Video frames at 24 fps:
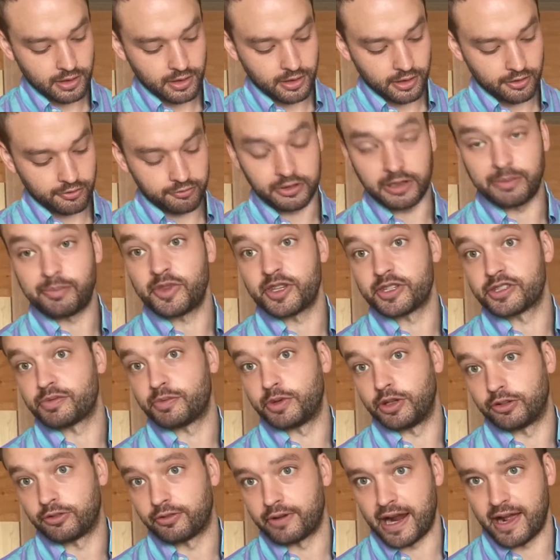flip the
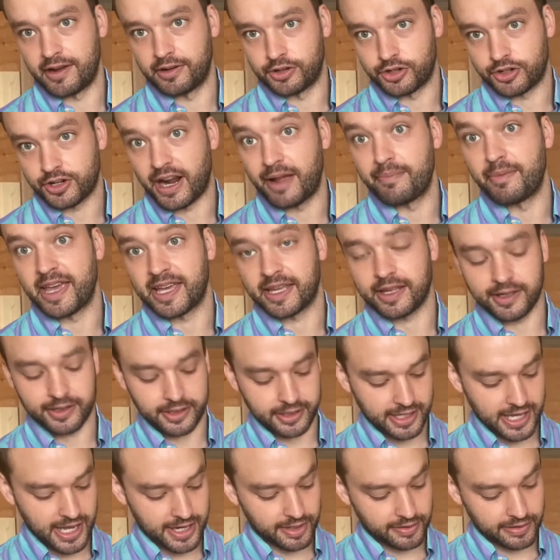spoon around and try making a
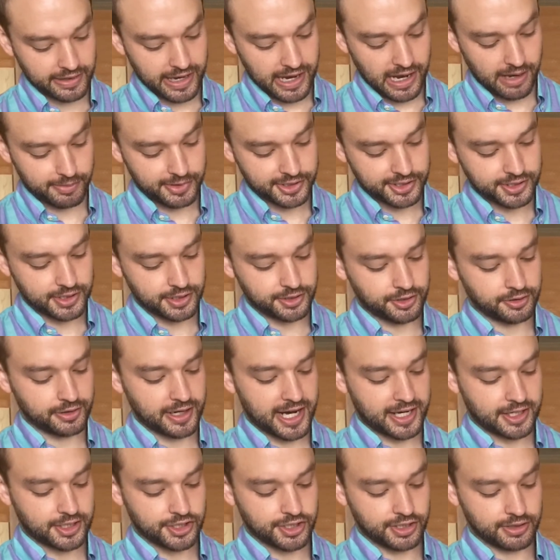cut in the opposite
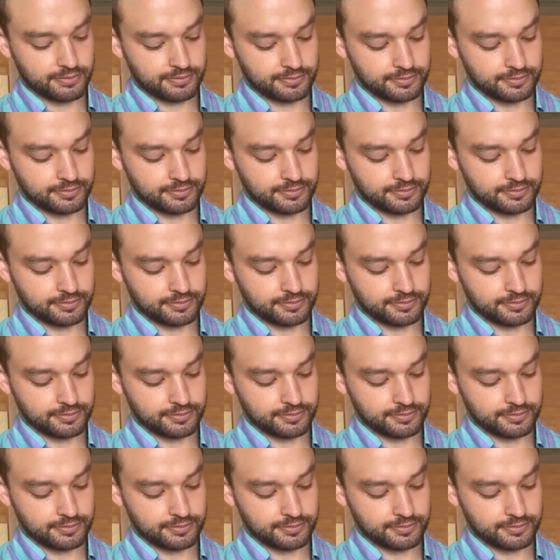direction.